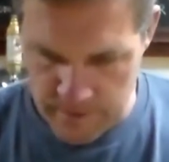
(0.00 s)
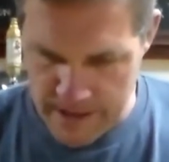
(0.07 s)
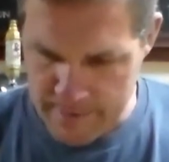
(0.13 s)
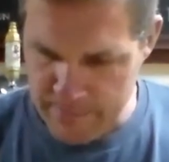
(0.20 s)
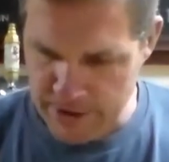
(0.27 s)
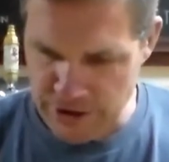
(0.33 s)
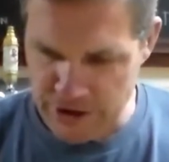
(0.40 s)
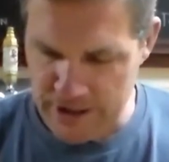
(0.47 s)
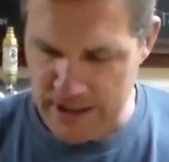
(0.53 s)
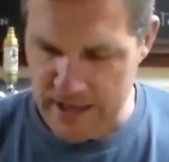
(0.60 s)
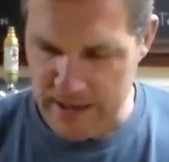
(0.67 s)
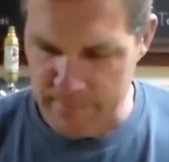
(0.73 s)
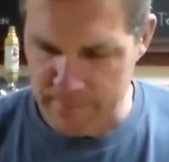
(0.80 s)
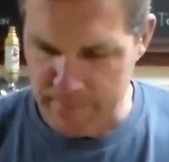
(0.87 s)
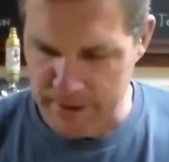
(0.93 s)
Not much
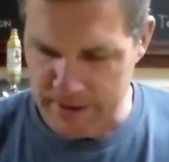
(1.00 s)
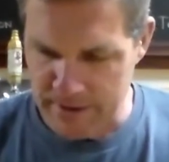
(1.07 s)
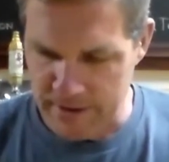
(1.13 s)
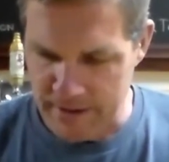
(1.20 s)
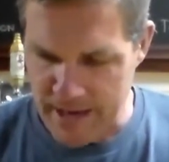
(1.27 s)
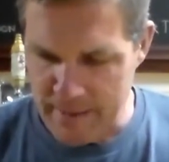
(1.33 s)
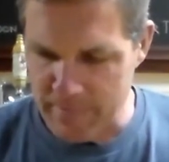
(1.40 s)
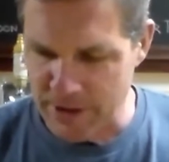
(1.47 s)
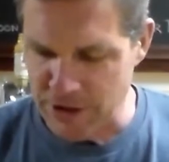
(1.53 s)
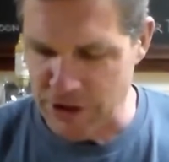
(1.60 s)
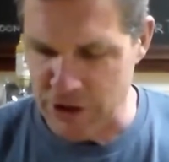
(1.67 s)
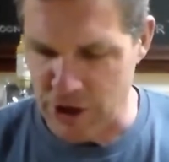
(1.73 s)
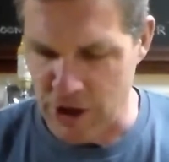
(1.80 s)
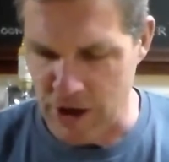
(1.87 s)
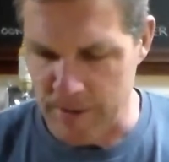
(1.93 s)

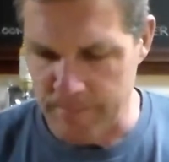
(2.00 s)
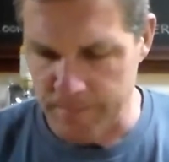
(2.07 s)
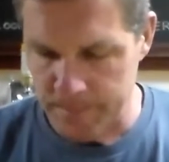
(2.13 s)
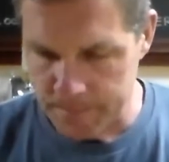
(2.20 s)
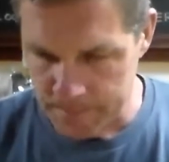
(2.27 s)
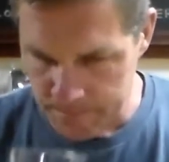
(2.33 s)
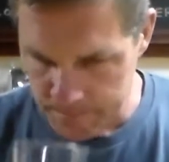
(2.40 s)
at all.